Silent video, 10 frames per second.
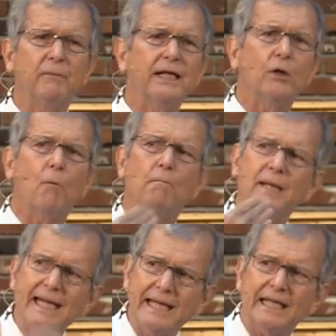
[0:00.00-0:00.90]
being
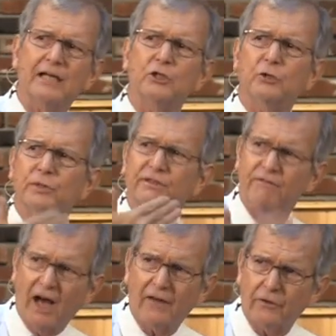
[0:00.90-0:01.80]
obedient to his
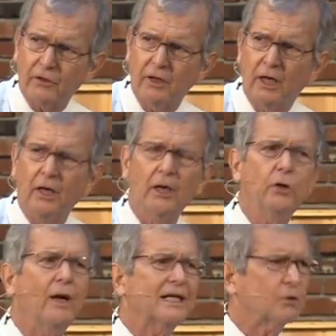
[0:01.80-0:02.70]
Father
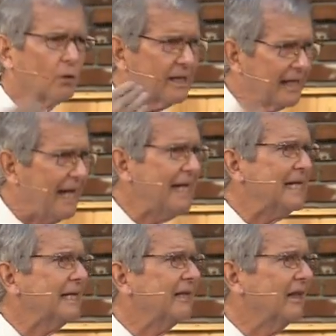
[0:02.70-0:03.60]
who has
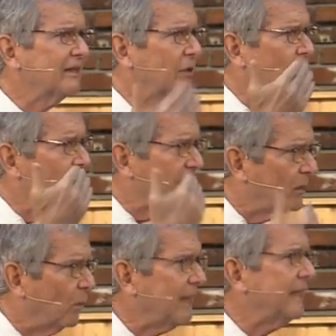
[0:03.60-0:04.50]
ordained that there will
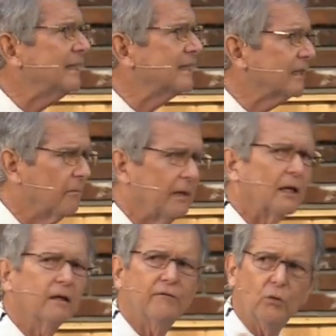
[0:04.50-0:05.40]
be weeds in the
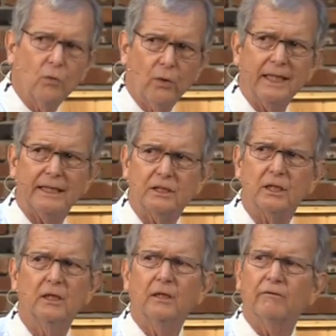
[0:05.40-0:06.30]
middle of the wheat
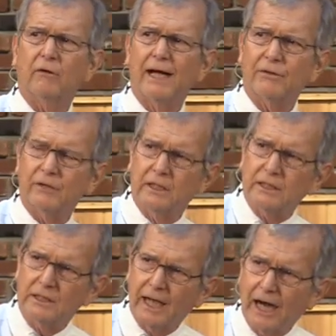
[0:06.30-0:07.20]
throughout the
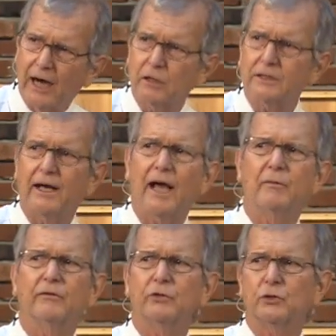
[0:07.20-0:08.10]
entire
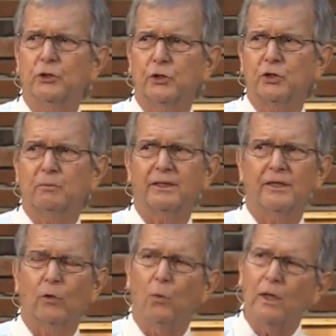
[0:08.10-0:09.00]
time of the church, but
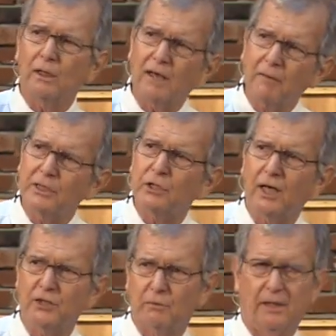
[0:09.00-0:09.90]
there will come a
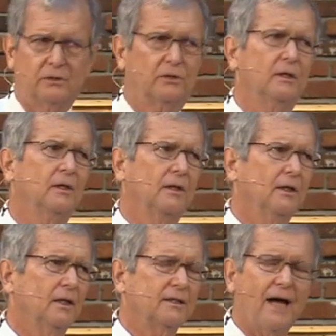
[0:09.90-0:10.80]
judgment
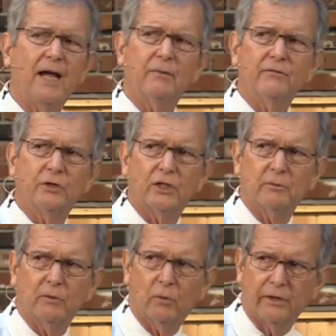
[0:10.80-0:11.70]
a time of
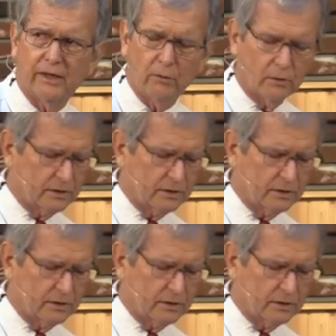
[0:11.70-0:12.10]
judgment where they will